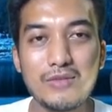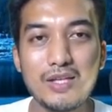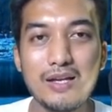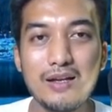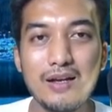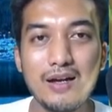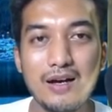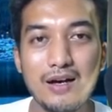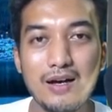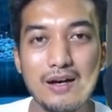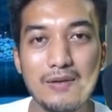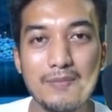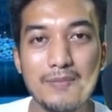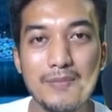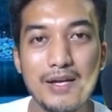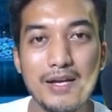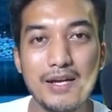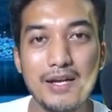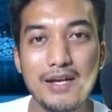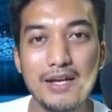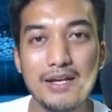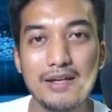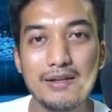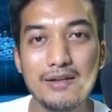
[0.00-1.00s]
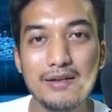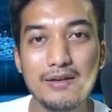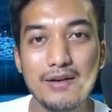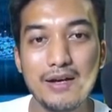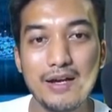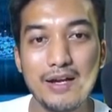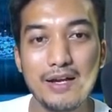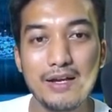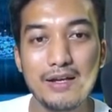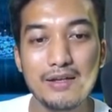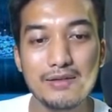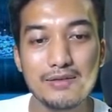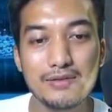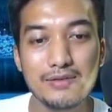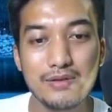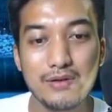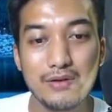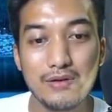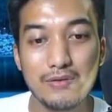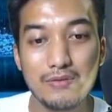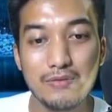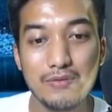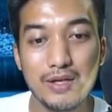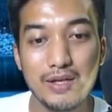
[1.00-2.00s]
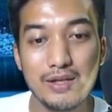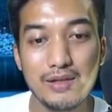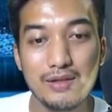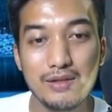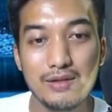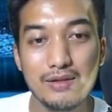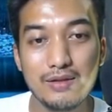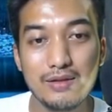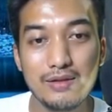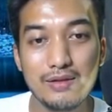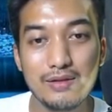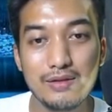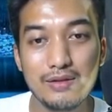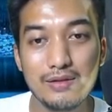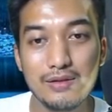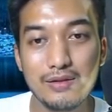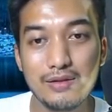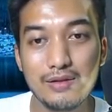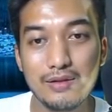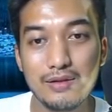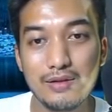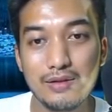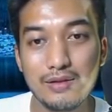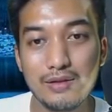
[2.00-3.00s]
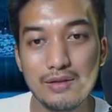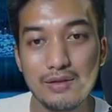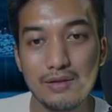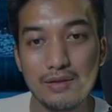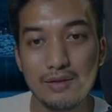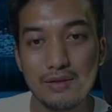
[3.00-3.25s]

Oh, man. Okay, so, well...